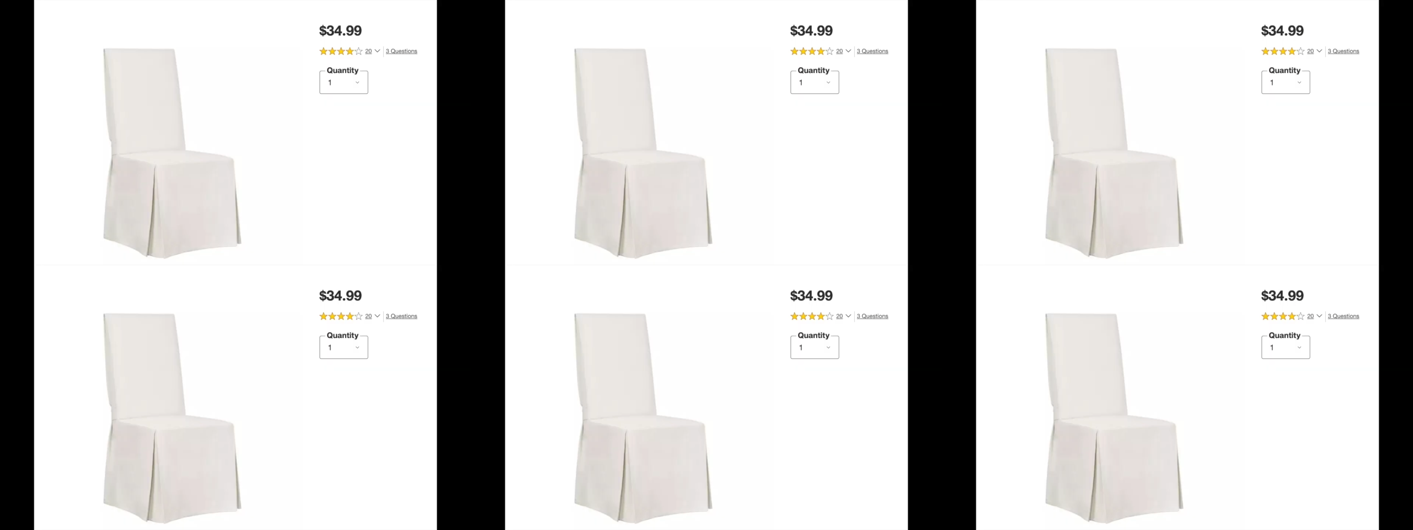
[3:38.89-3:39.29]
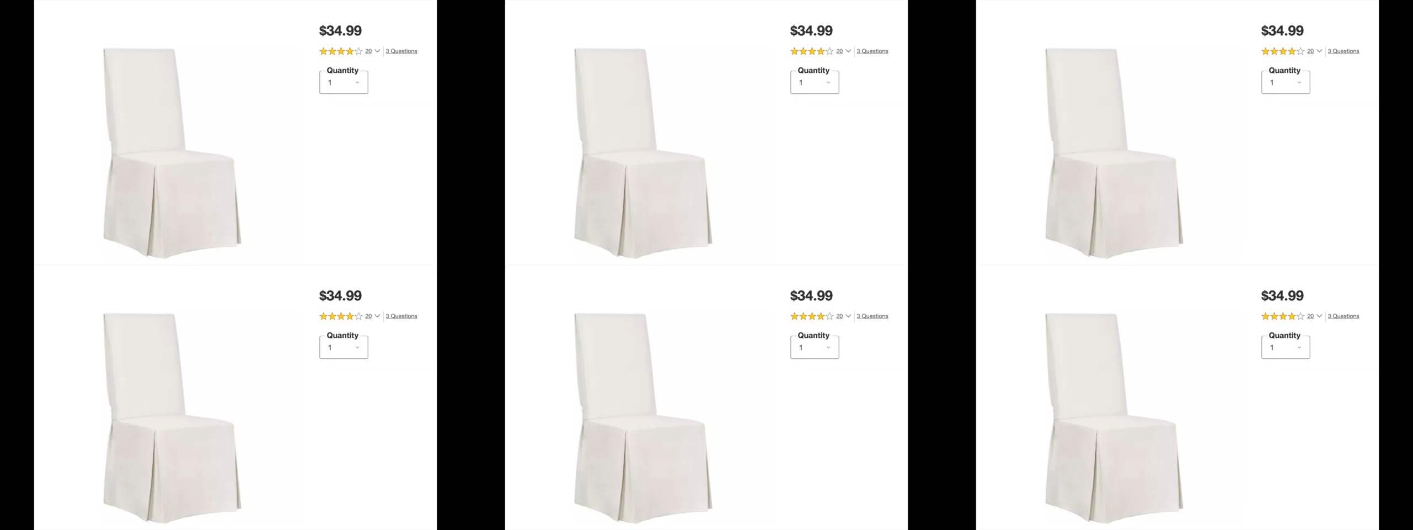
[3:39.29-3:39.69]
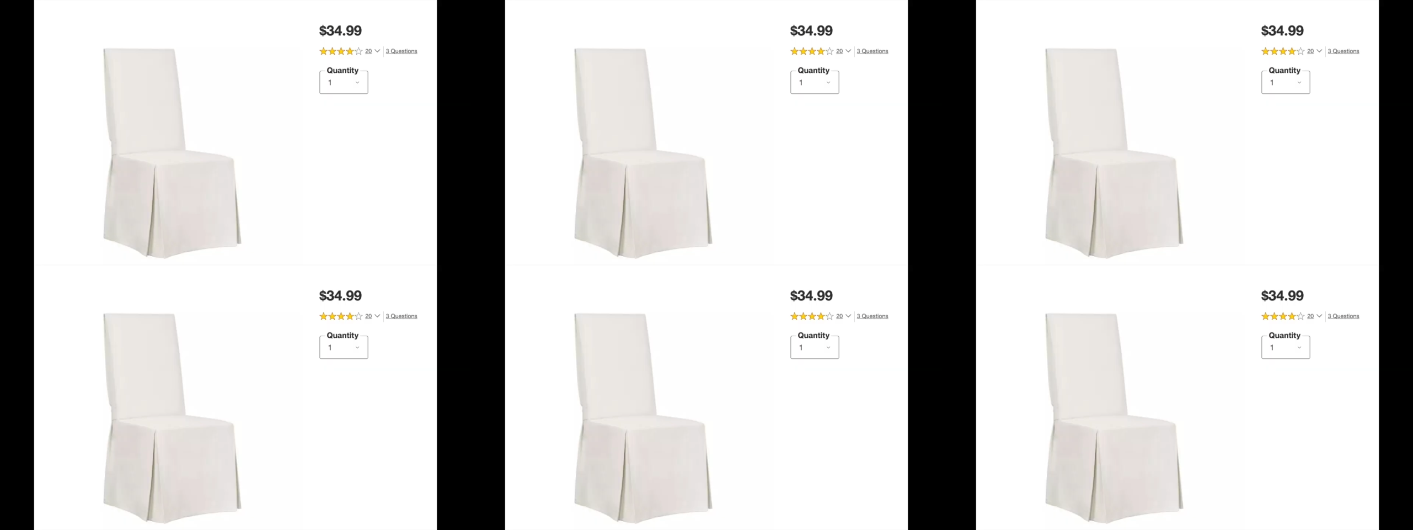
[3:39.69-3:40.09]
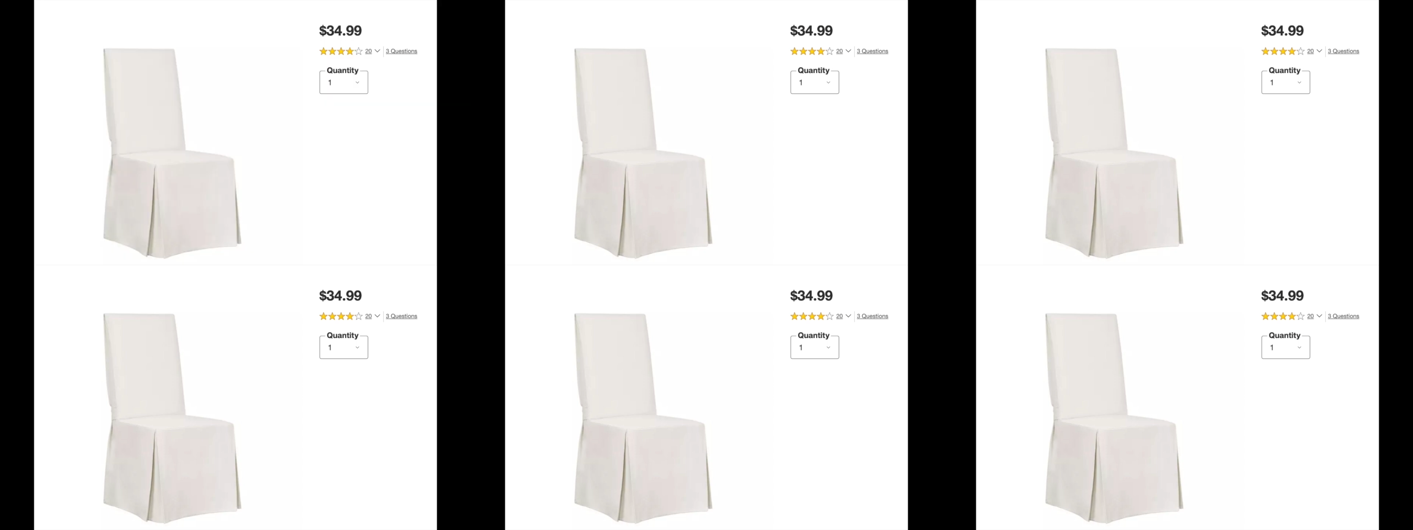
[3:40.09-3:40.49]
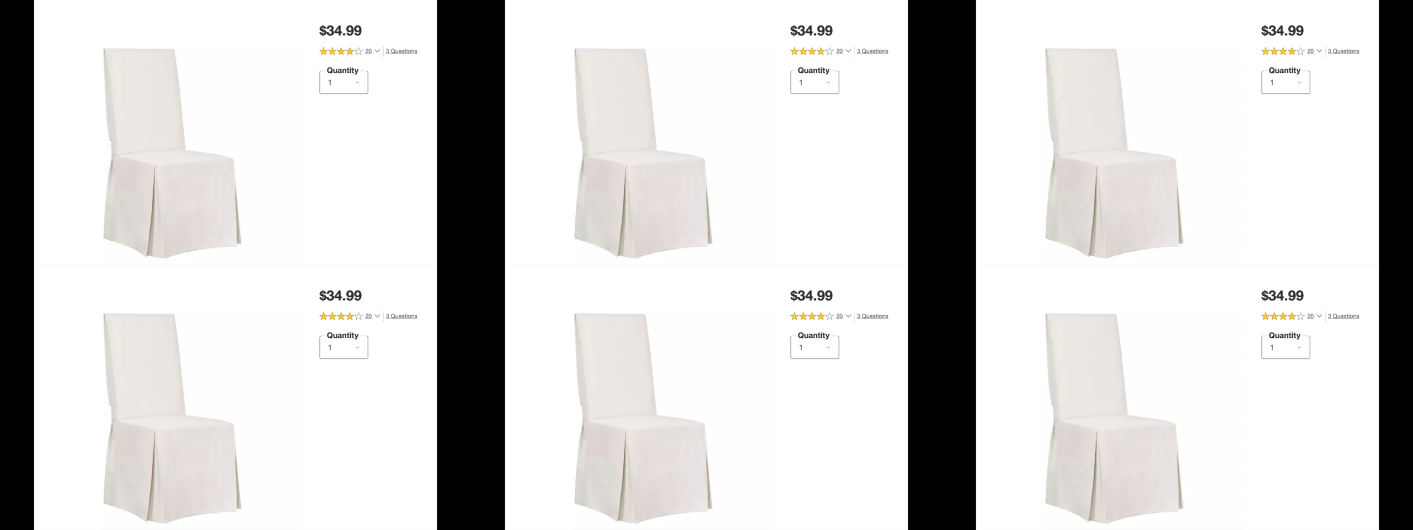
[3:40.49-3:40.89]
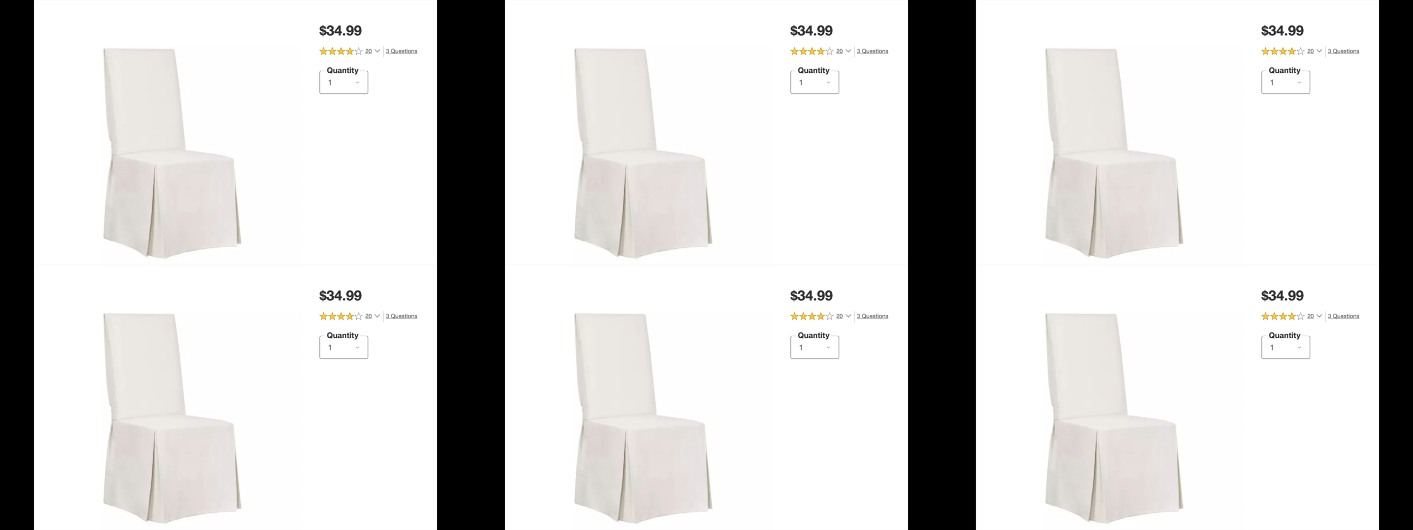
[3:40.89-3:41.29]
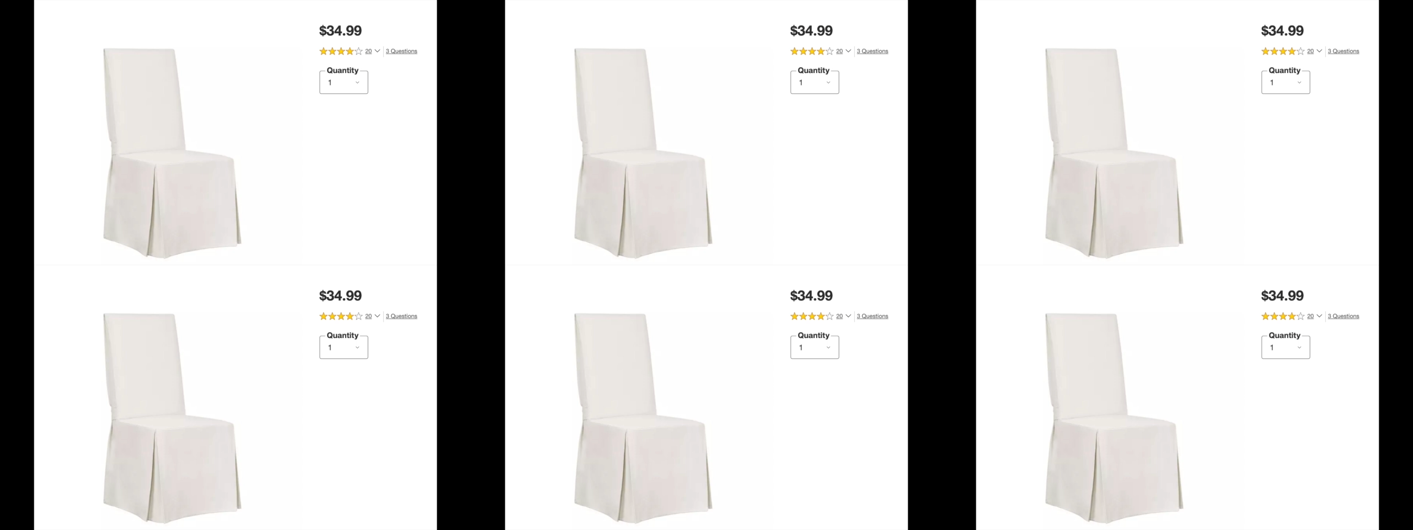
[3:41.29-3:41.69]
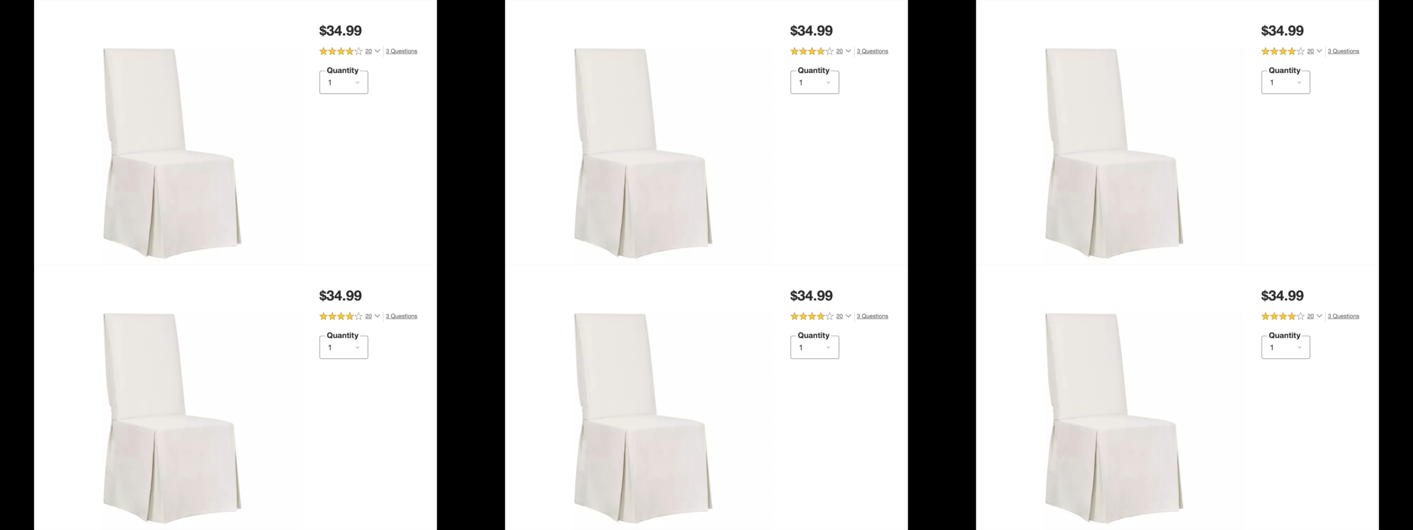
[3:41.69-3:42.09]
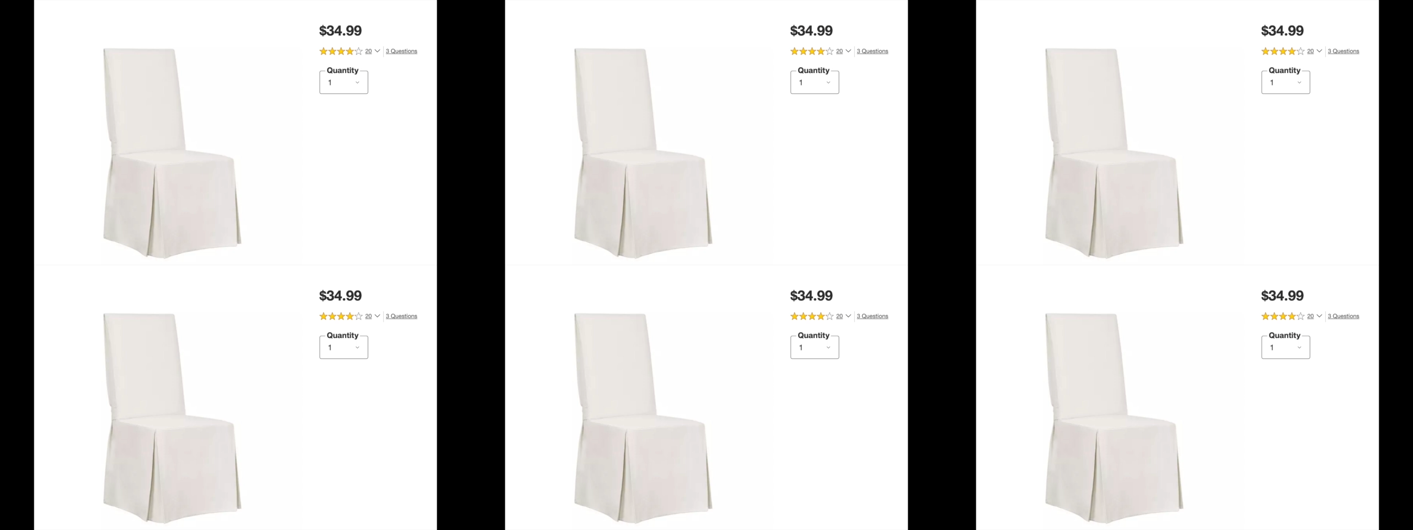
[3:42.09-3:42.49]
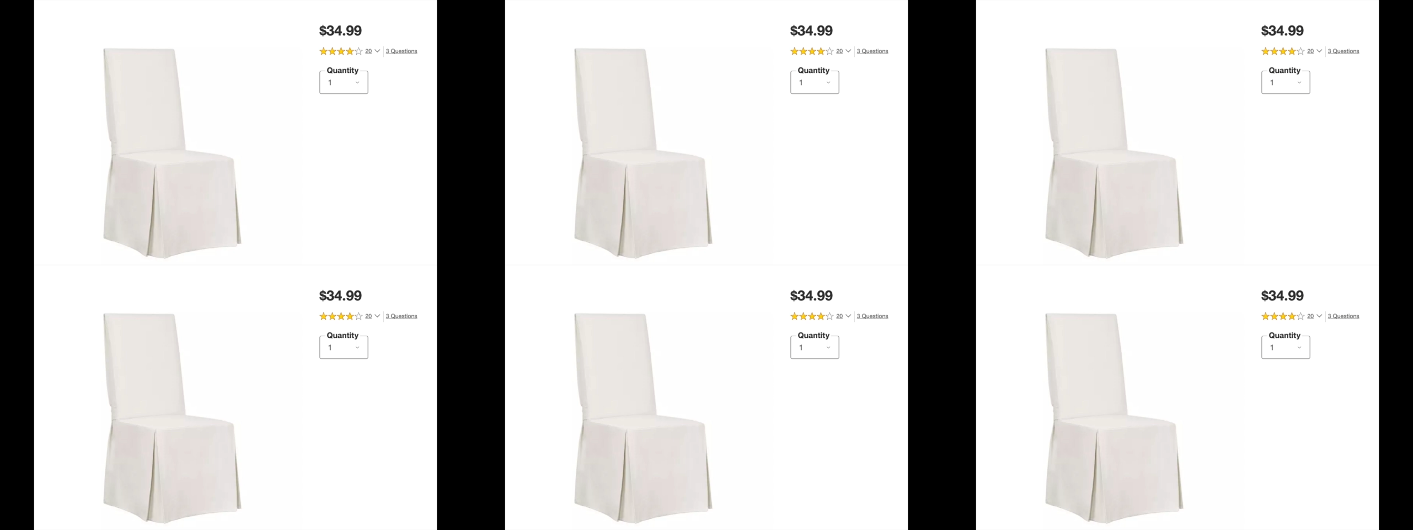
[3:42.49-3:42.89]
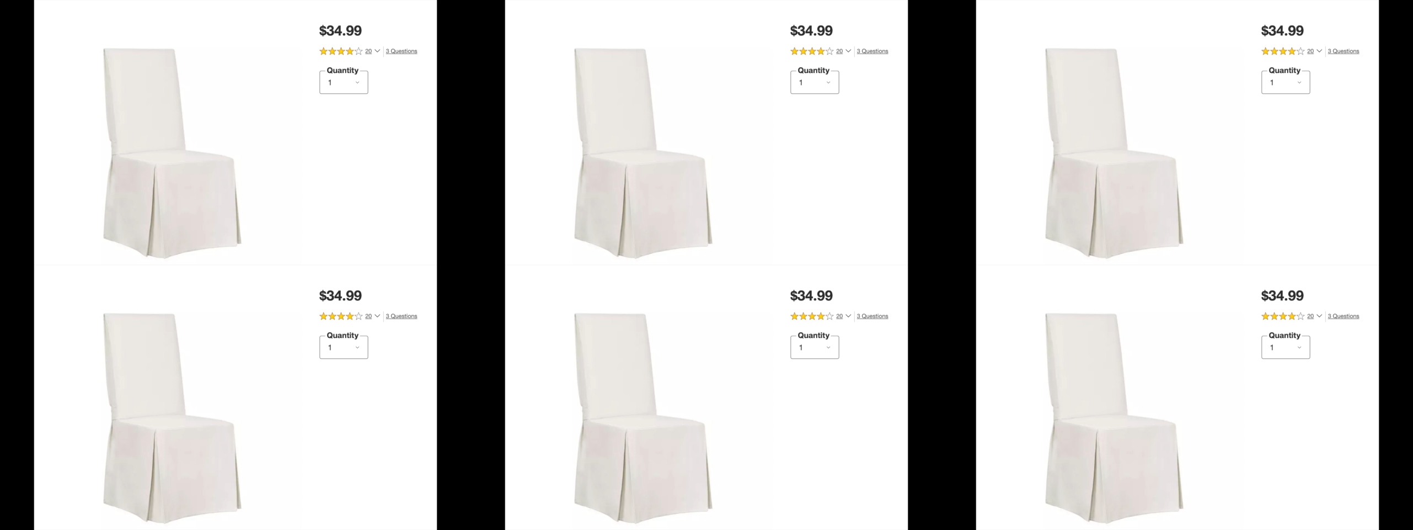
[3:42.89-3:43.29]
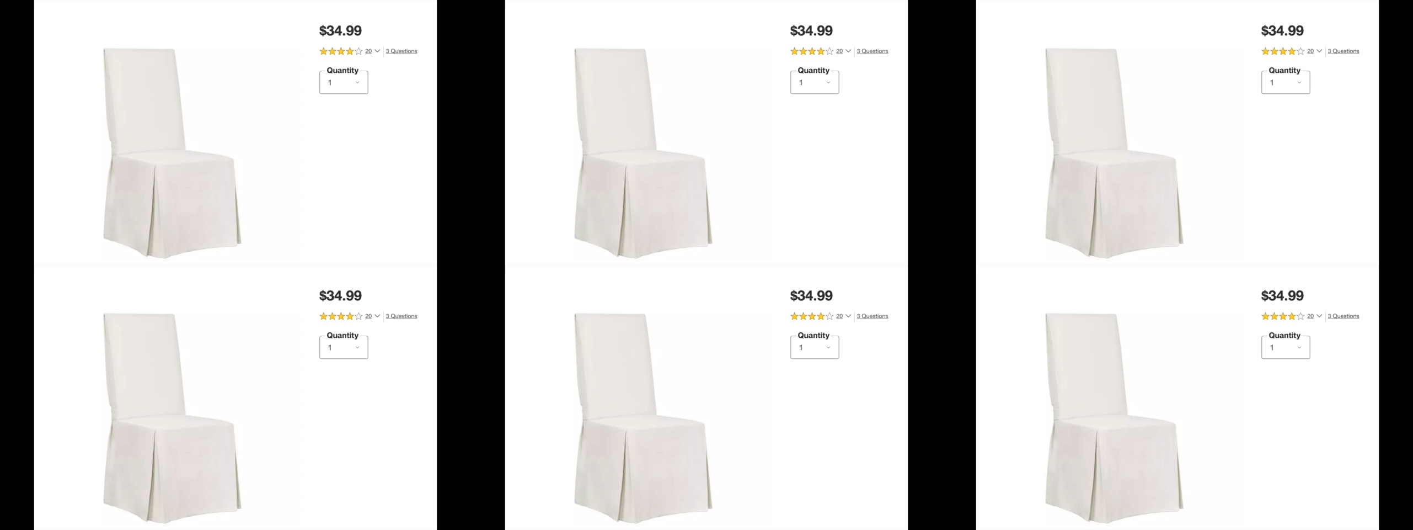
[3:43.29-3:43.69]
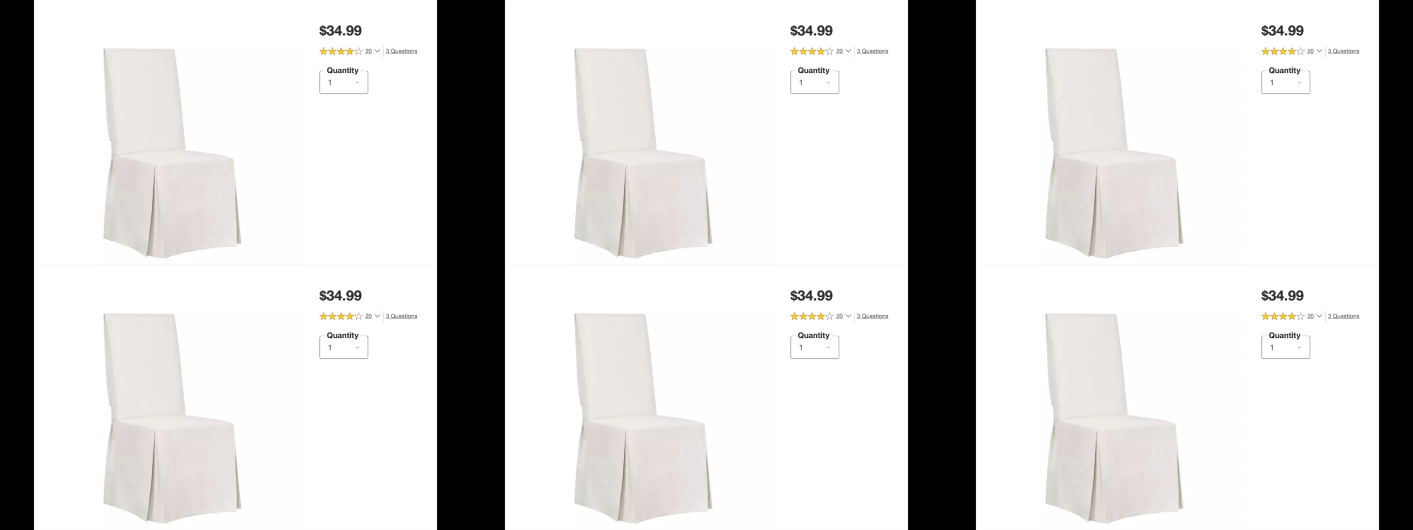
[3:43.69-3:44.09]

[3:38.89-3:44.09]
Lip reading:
[unreadable: no face in view]